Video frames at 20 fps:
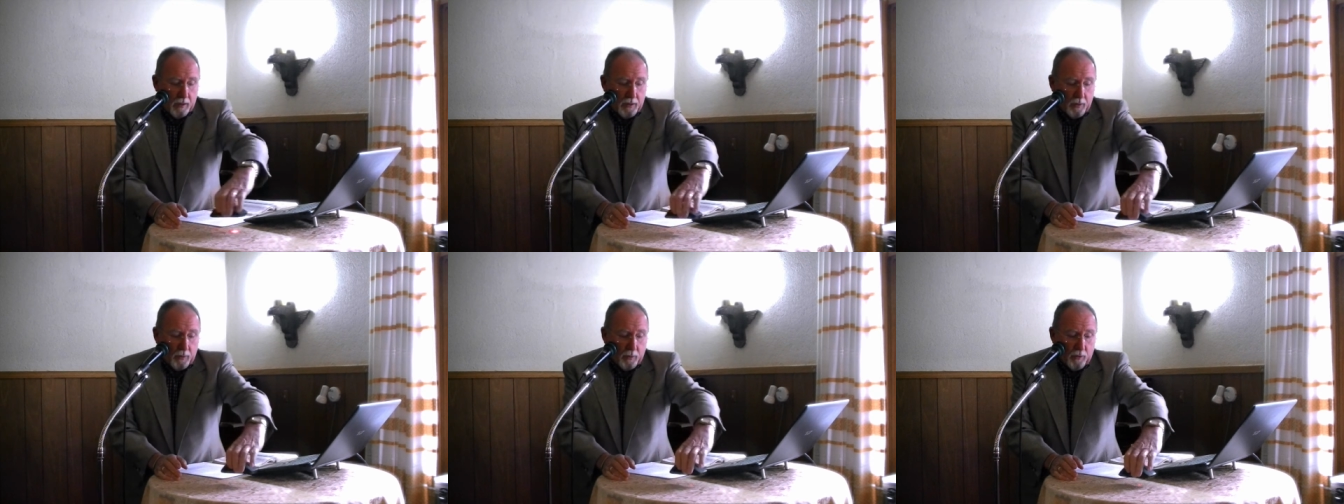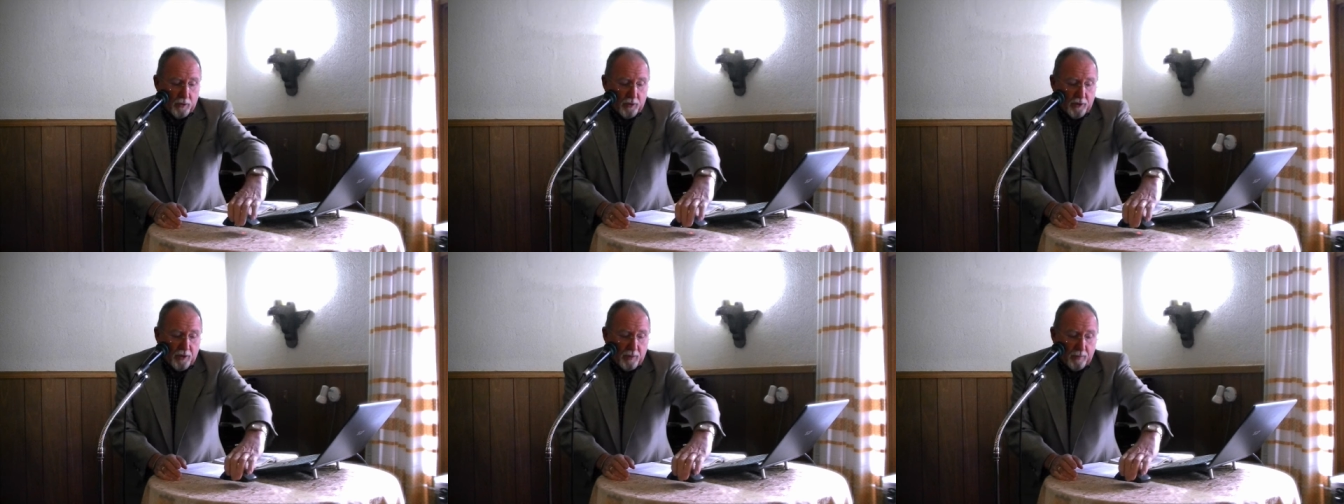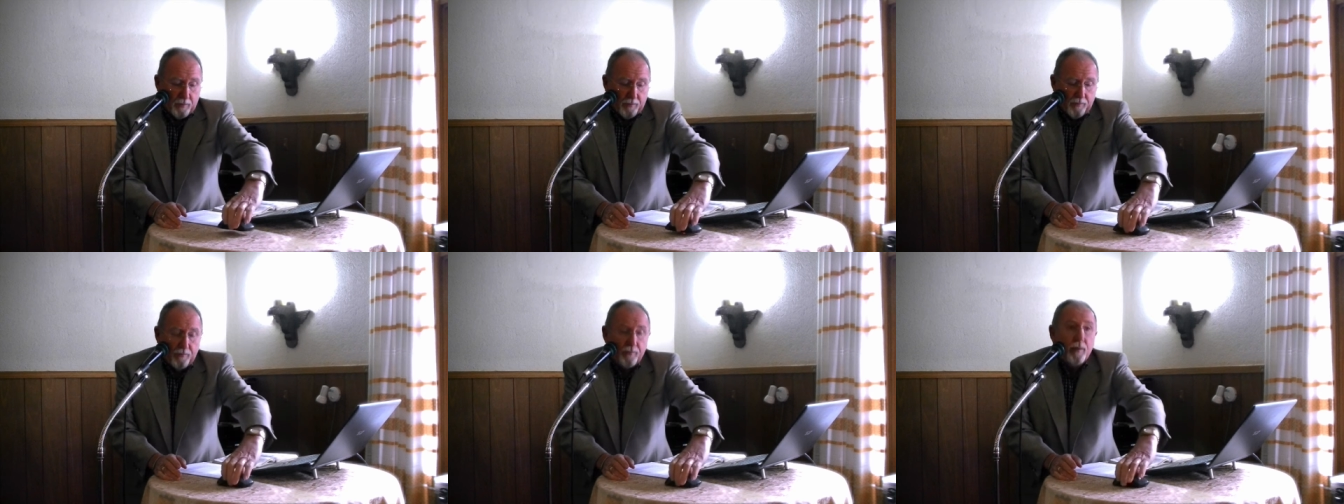to
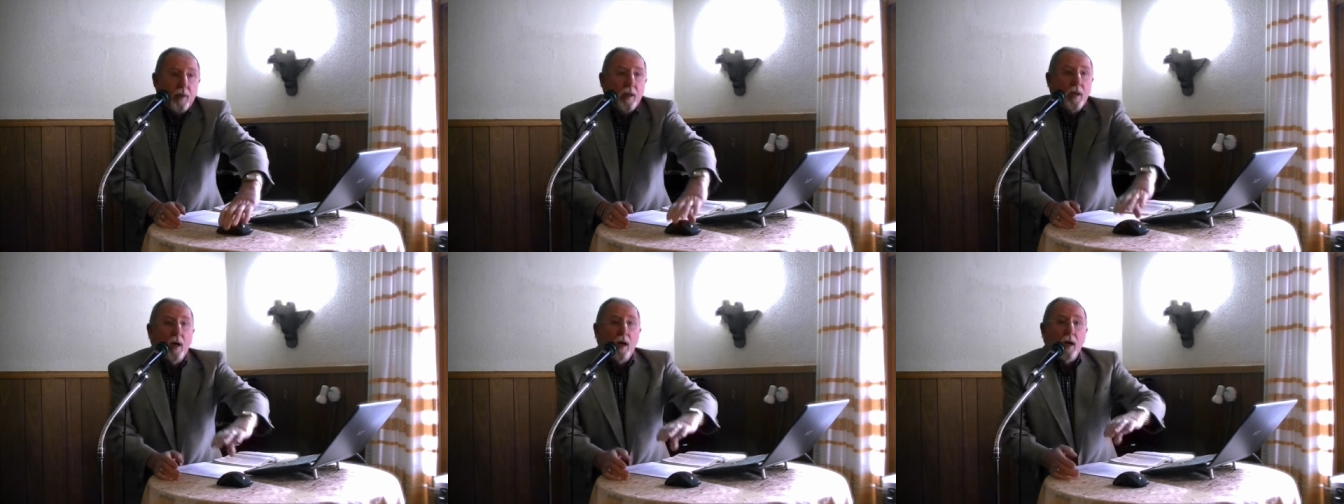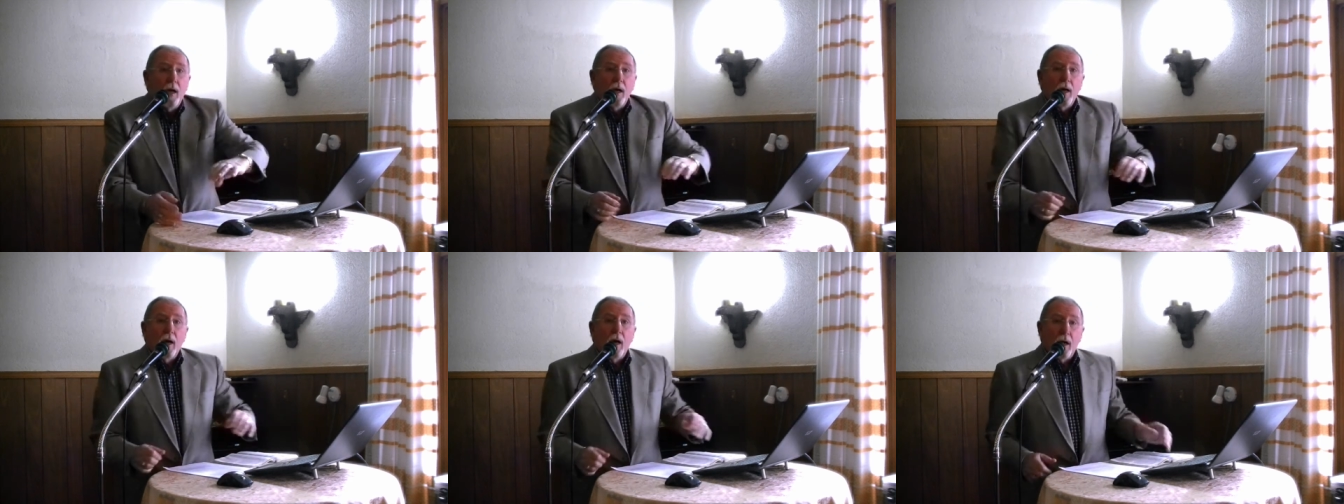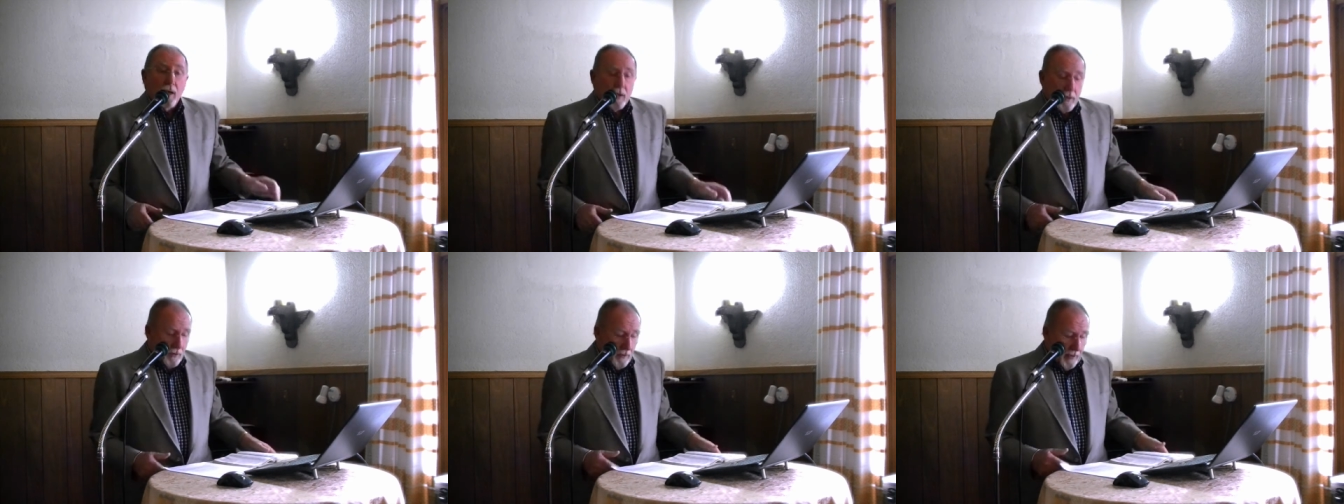worship
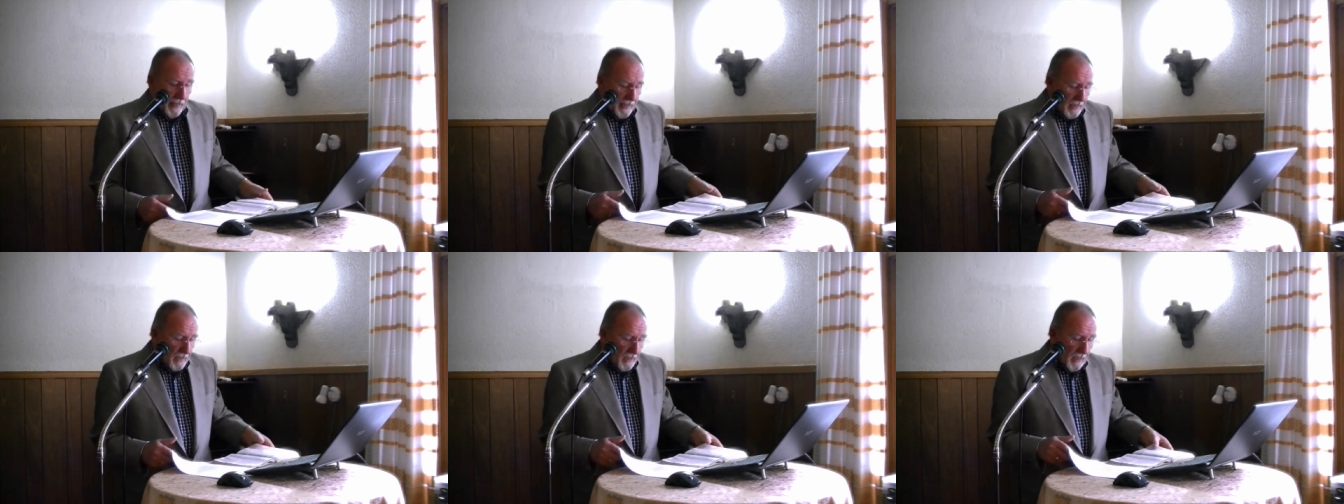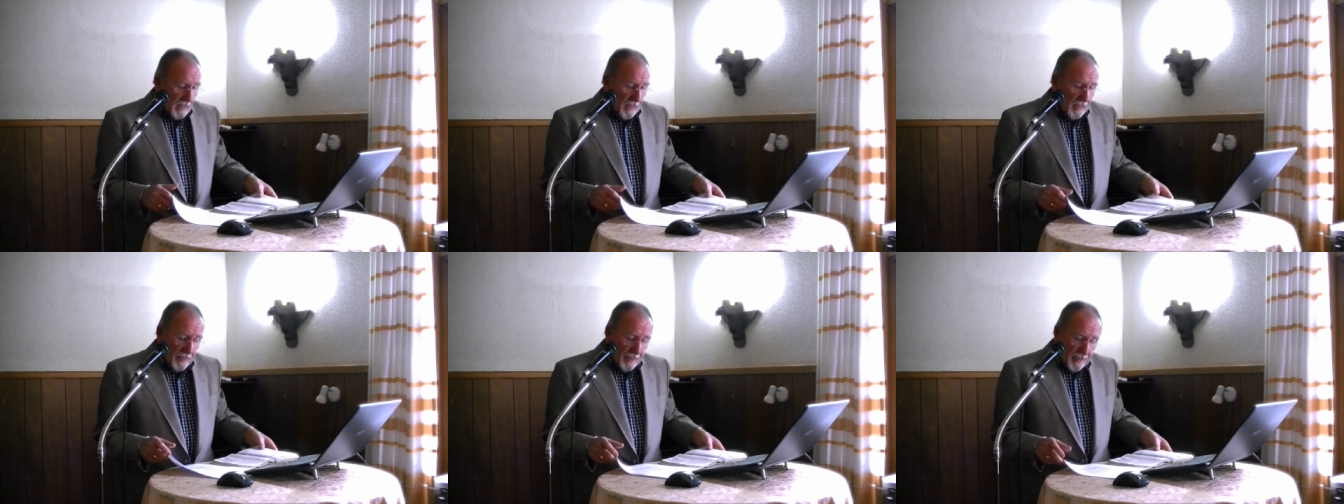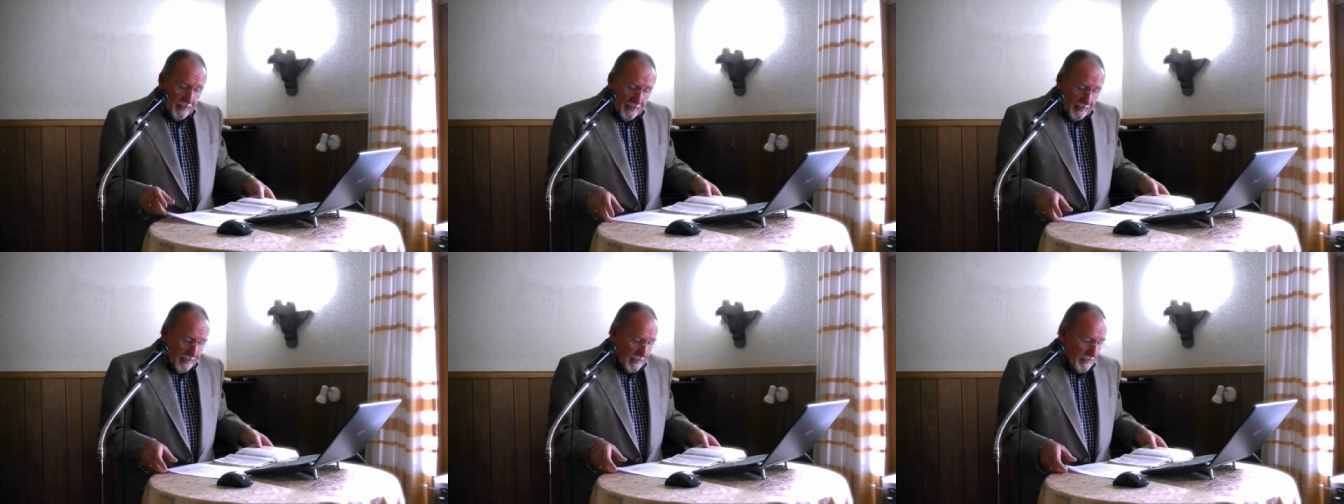our great
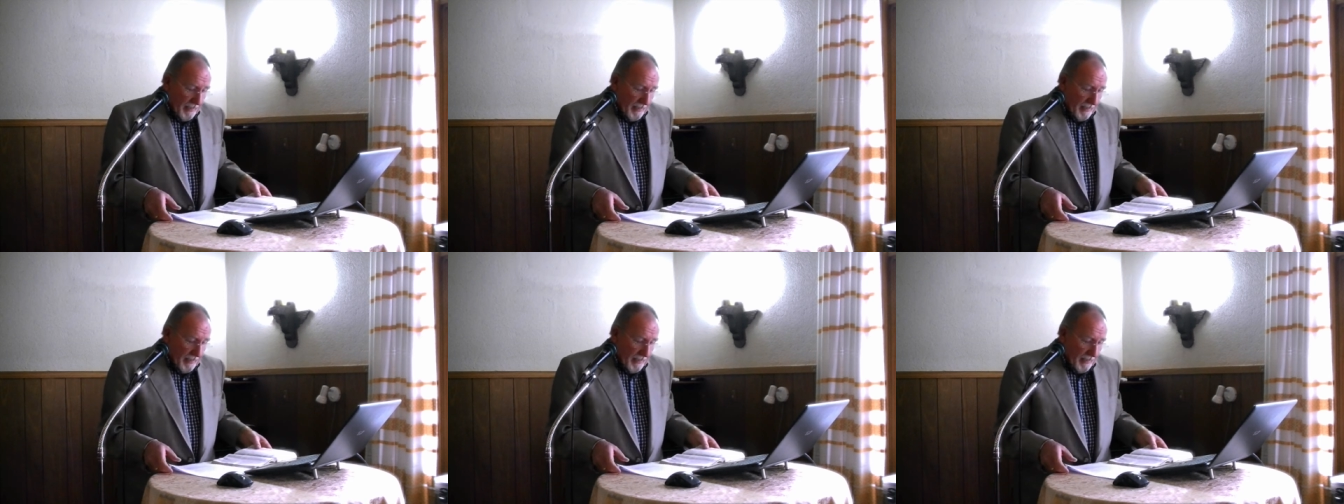God